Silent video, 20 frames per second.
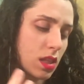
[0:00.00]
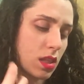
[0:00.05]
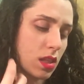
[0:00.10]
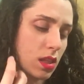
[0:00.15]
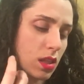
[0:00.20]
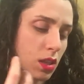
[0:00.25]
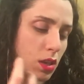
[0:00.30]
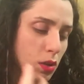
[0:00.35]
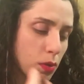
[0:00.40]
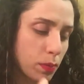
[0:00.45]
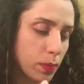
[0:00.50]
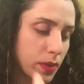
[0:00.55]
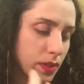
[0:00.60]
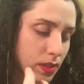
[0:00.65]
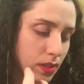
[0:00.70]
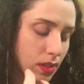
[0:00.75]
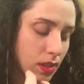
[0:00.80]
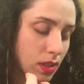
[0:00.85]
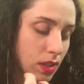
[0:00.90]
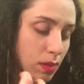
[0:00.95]

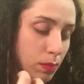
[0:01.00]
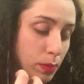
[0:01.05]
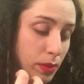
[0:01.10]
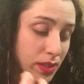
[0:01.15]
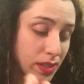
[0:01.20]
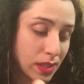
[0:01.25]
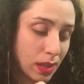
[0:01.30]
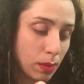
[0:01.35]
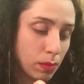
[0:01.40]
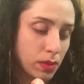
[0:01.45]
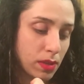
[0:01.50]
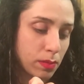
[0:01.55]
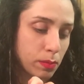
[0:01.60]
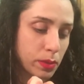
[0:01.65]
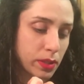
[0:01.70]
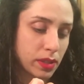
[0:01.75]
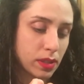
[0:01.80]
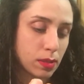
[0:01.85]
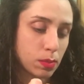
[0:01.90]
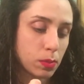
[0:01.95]
the perceptive
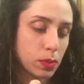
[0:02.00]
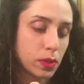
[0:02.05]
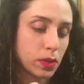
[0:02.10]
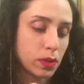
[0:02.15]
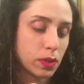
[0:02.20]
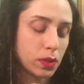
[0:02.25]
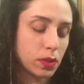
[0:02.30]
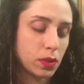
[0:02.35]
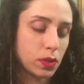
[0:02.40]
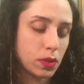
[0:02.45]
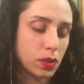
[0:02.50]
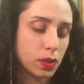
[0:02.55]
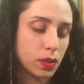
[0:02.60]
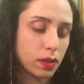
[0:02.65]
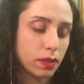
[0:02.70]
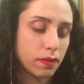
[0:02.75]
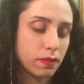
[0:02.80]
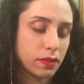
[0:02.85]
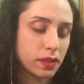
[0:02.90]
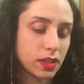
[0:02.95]
principle, your
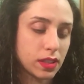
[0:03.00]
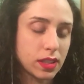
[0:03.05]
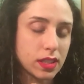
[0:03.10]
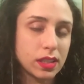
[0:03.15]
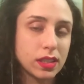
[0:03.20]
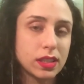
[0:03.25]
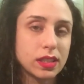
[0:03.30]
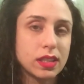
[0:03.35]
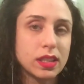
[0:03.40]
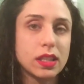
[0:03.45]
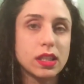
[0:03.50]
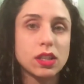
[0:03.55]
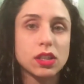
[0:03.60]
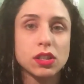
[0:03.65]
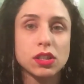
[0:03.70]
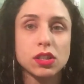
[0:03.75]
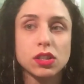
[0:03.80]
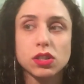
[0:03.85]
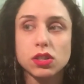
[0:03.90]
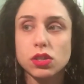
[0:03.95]
fertility, your
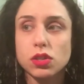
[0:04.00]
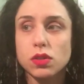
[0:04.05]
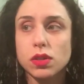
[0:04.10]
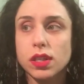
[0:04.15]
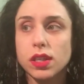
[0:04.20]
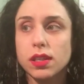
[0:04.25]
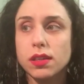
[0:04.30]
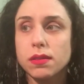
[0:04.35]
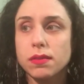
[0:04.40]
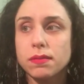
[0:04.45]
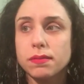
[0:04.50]
nurturing.